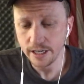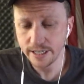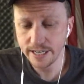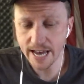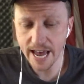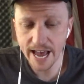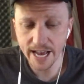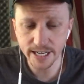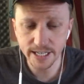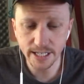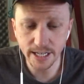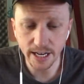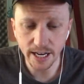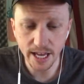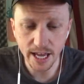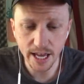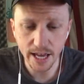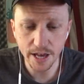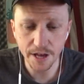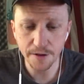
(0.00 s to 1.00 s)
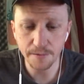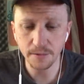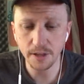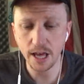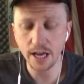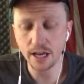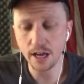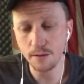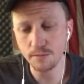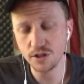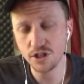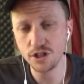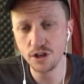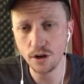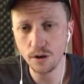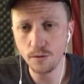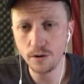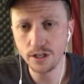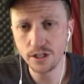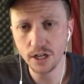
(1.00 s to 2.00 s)
Texted him like I'm
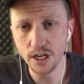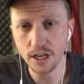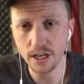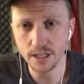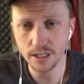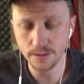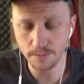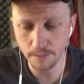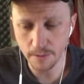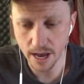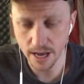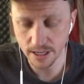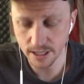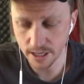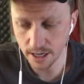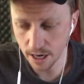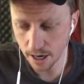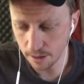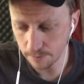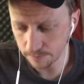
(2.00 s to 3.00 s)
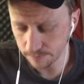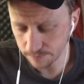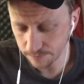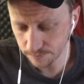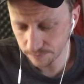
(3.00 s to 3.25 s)
so which is messed up.